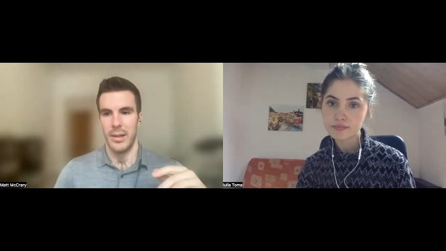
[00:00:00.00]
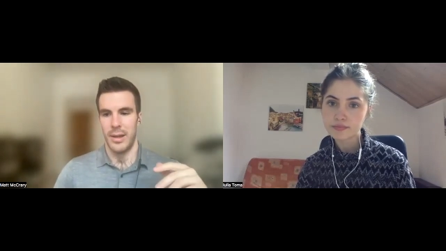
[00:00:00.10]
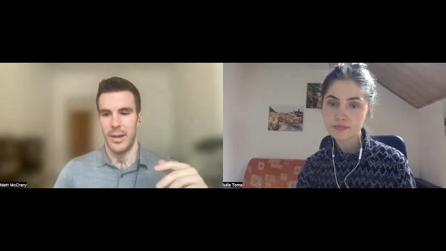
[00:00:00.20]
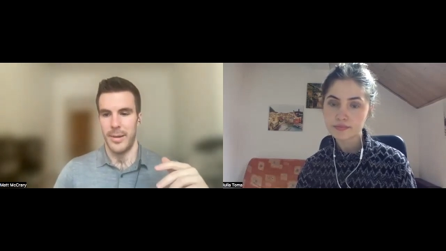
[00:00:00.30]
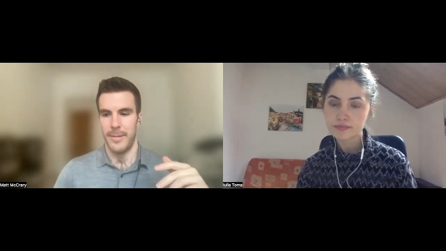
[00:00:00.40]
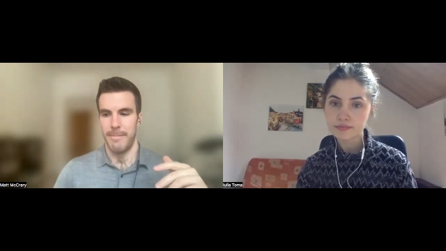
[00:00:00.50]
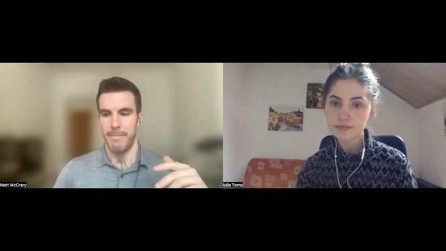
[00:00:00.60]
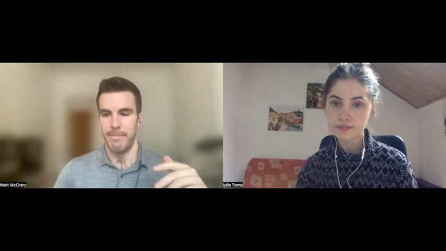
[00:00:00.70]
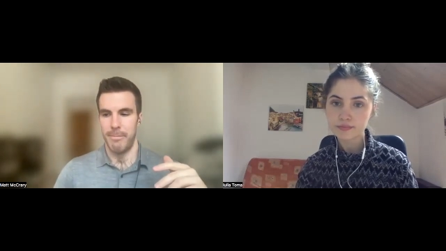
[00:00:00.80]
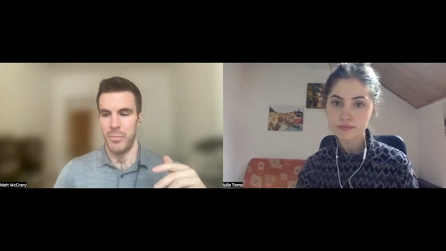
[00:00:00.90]
Speaker 1: Um,
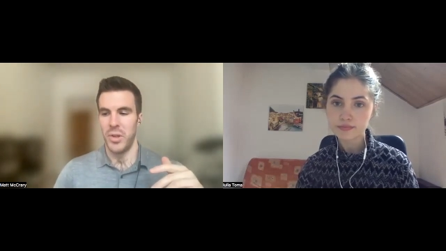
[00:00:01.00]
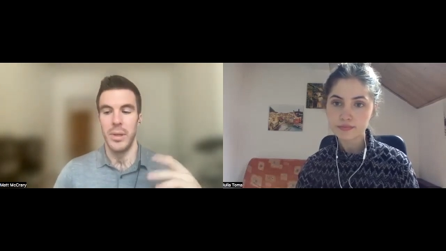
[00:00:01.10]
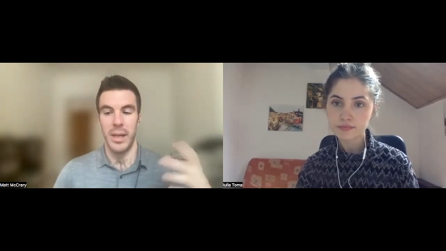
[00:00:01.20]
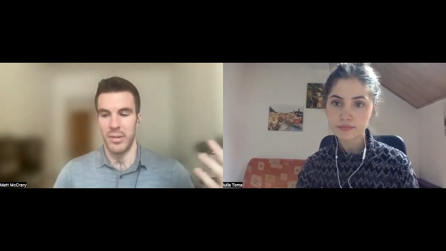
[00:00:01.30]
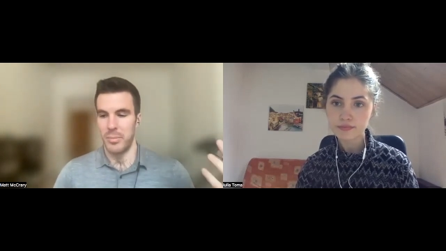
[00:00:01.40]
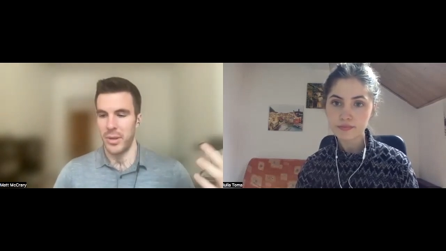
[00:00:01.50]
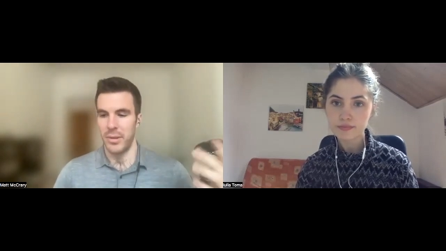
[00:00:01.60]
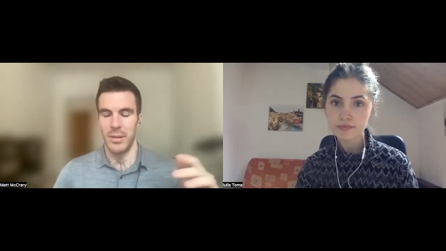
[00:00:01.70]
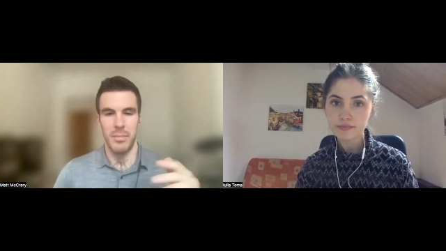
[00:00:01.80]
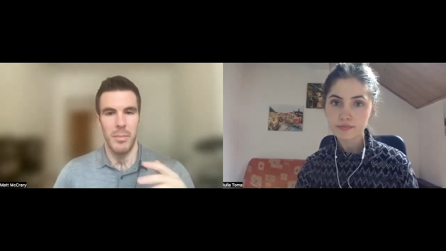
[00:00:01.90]
so yeah, so
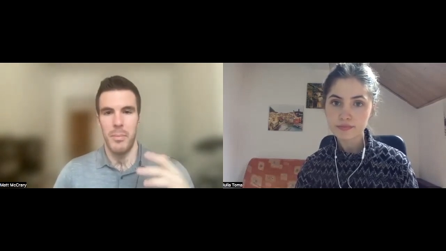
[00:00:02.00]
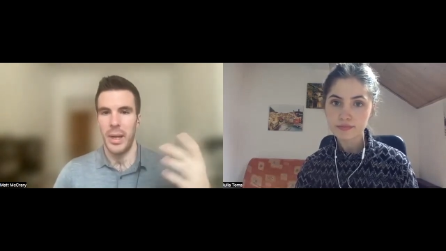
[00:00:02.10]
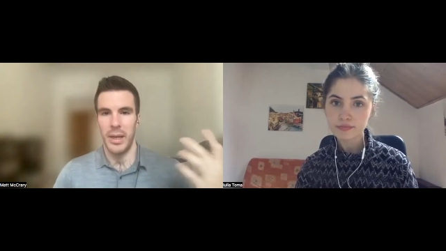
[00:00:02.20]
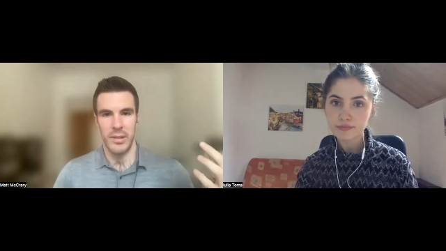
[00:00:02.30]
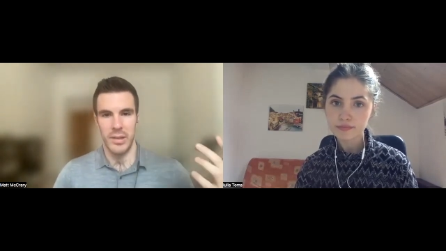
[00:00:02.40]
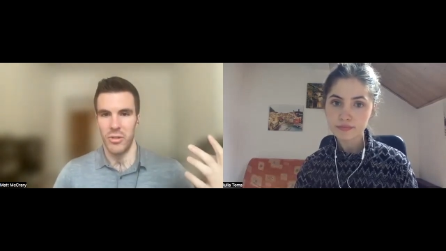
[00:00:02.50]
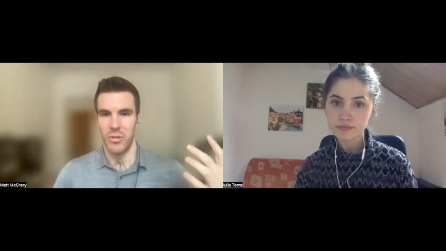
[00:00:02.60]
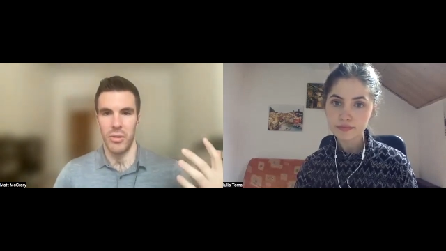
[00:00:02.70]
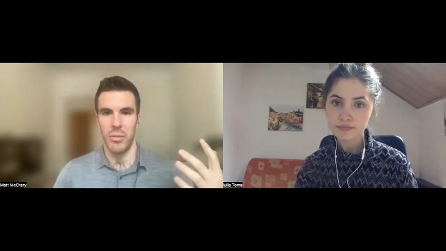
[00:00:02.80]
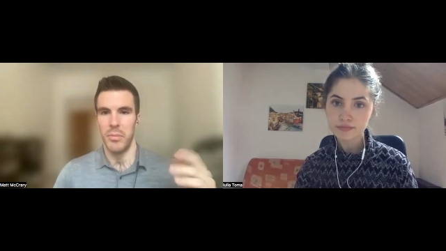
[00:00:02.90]
probably pain
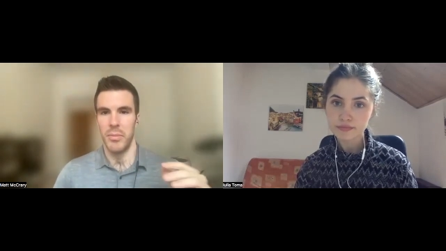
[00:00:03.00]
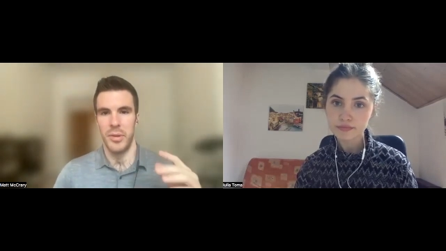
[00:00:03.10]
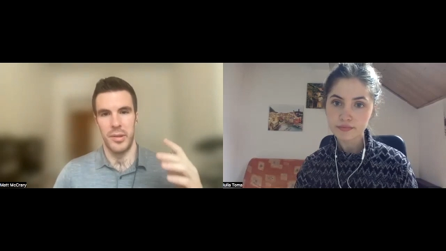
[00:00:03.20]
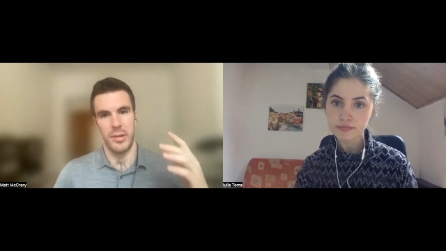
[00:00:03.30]
syndromes,